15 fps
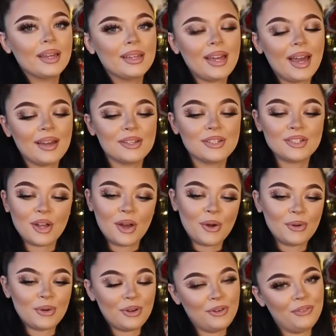Yeah,
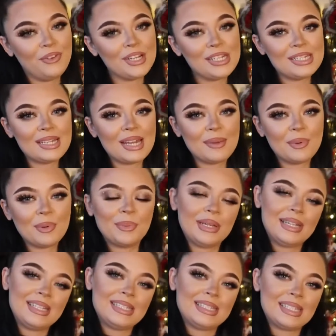so first staple
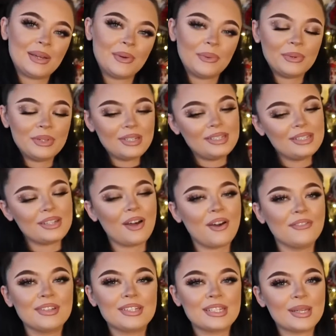piece is
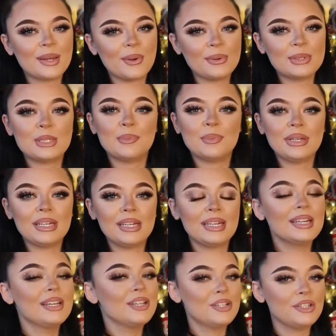obviously going to
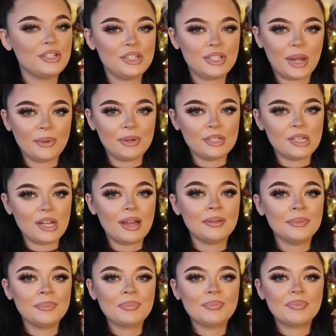be shower gel.